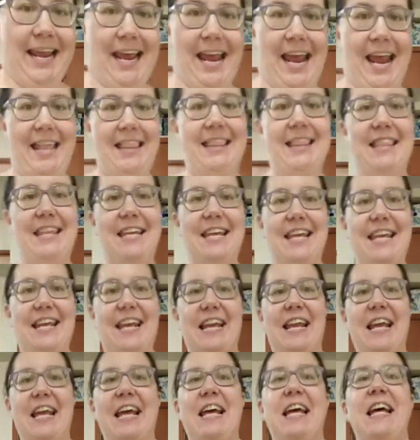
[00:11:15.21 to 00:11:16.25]
And
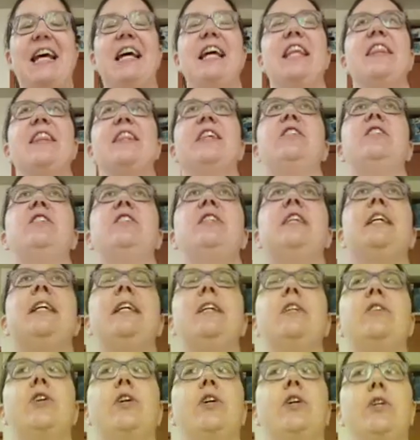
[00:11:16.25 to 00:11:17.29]
then the
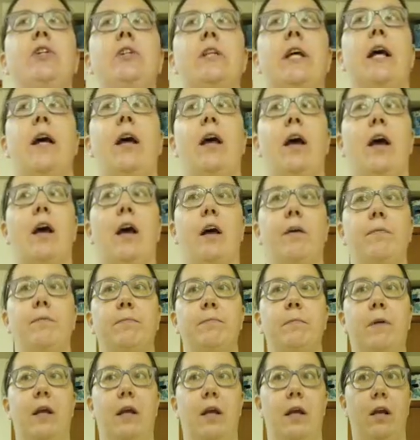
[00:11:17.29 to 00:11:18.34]
teachers,
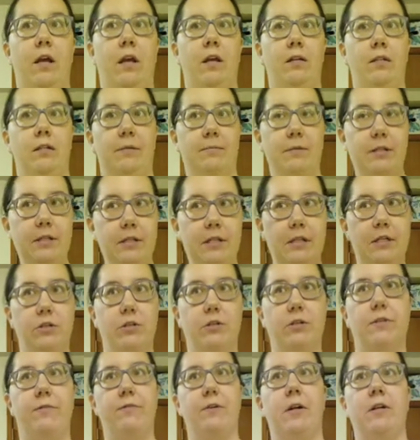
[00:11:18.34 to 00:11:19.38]
some of the
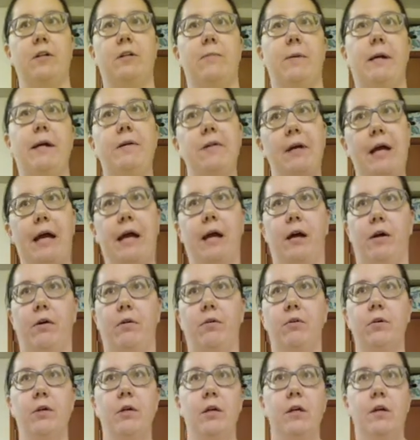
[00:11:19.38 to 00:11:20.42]
teachers have talked about
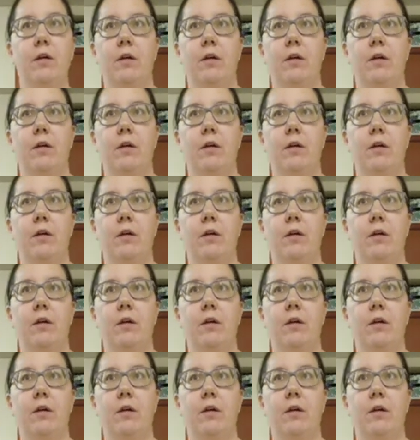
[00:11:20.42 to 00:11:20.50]
how